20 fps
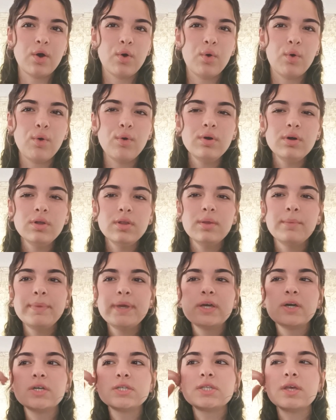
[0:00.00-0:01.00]
whole,
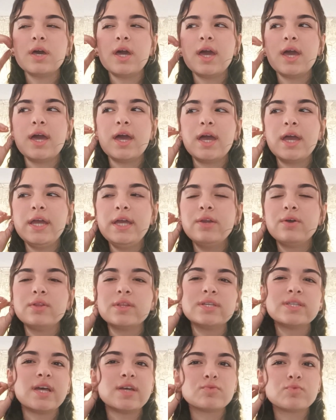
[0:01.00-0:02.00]
because in all
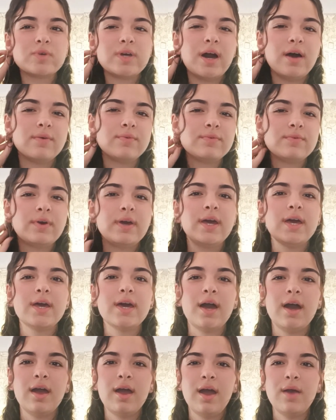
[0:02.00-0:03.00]
the tasks we have
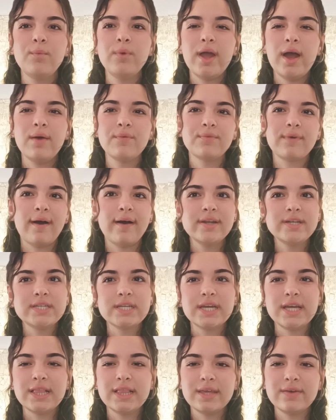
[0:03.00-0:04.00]
had
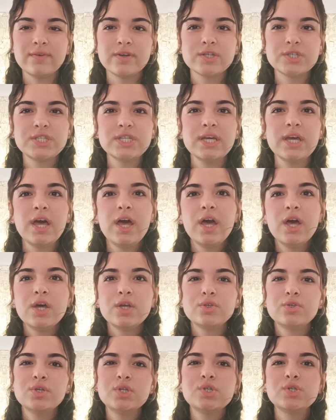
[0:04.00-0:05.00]
the liberty
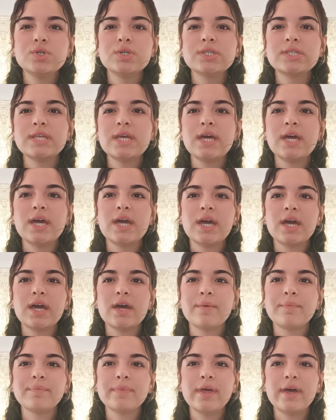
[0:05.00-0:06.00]
to choose
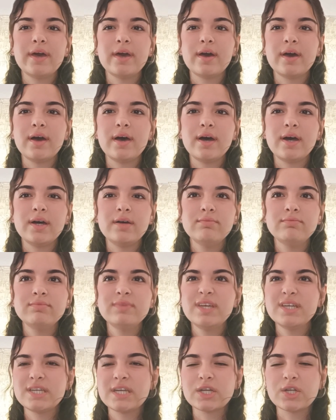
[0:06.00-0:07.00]
the
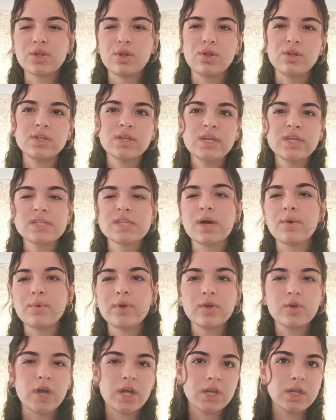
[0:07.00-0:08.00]
technologies that
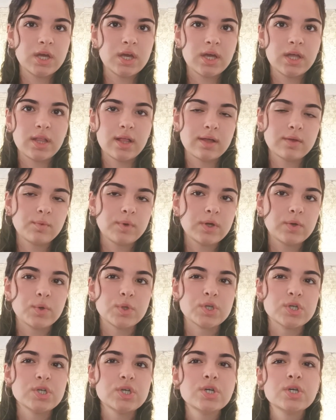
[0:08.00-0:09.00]
we
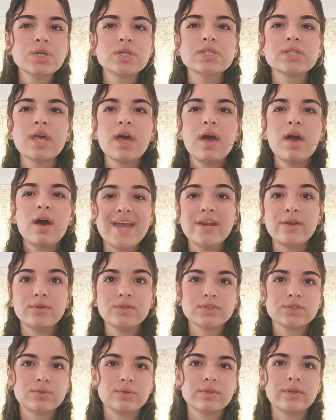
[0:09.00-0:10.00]
could use, and
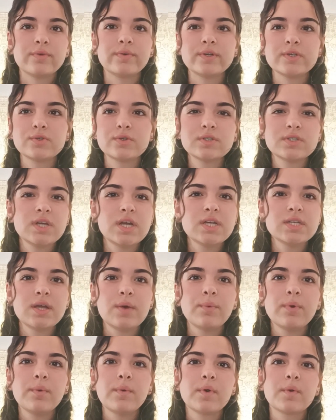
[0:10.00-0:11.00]
also the resources
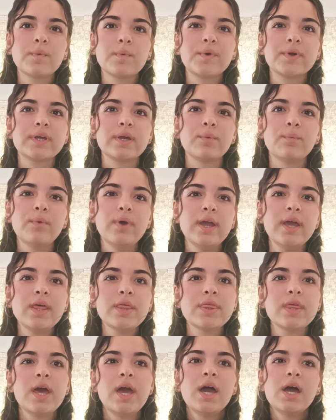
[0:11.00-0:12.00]
that we were working
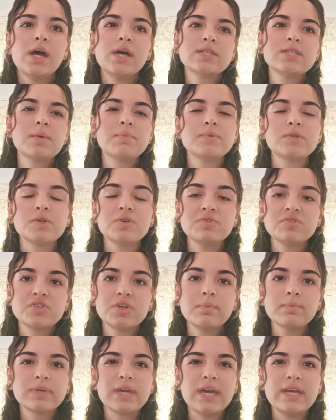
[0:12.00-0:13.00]
with. Except
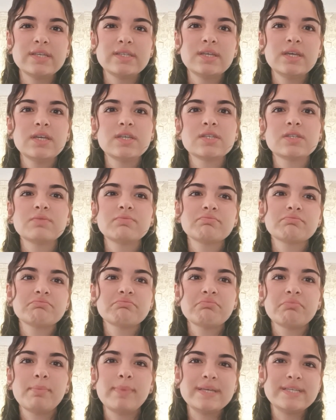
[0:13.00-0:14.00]
some cases,
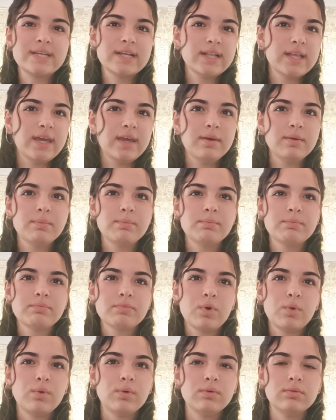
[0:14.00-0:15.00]
basically
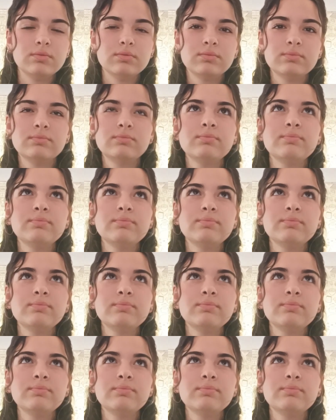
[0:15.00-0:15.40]
all